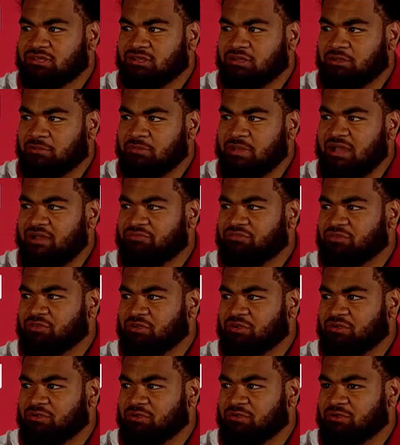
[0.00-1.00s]
um,
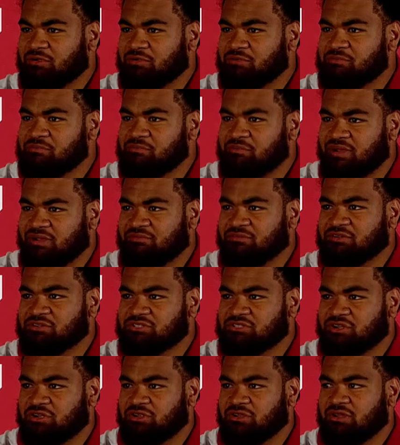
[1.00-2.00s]
after my
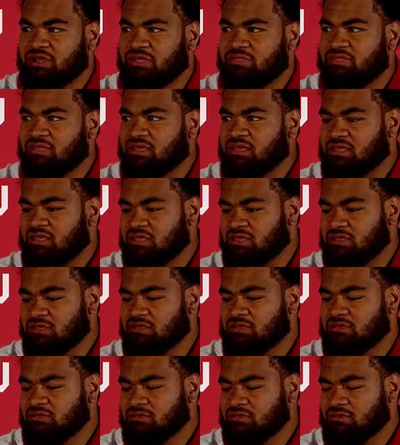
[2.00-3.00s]
first start, you know, I think
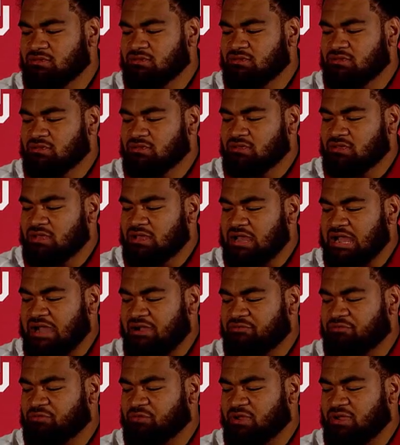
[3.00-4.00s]

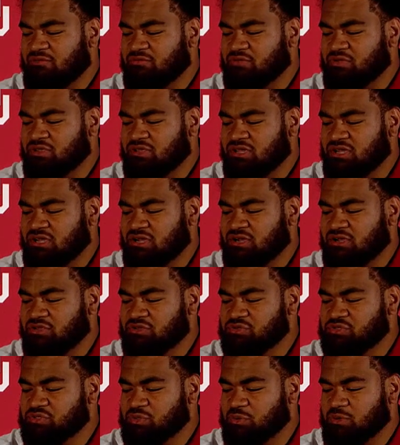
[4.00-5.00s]
after every year,
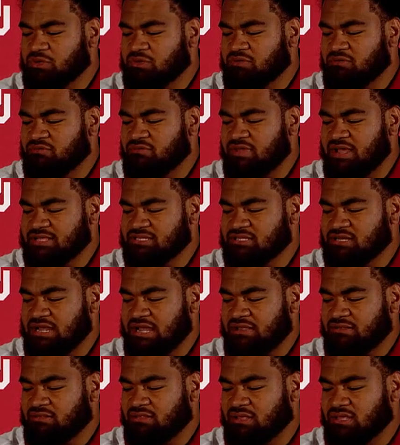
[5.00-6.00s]
you sort of, as an
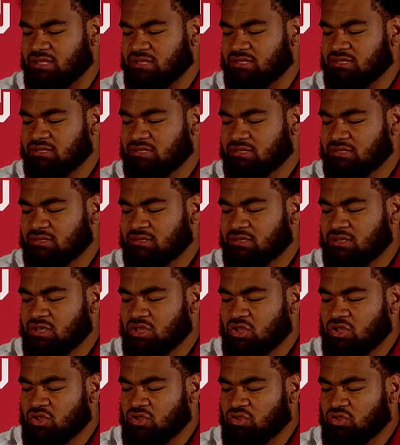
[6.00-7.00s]
athlete,
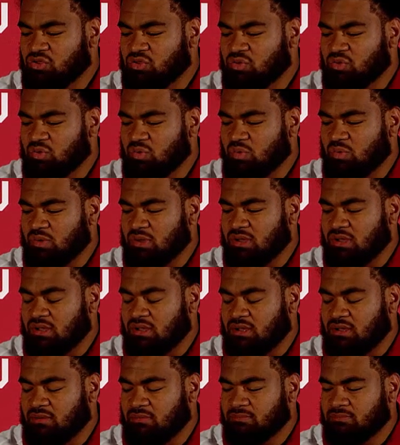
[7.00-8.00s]
you.
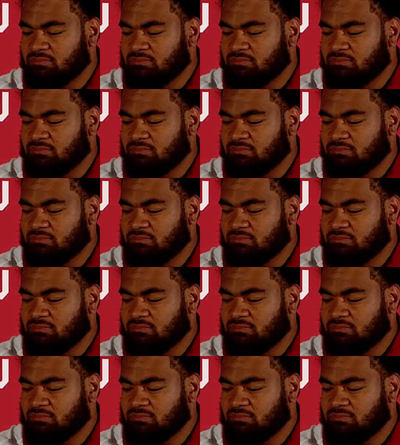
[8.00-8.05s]
Uh,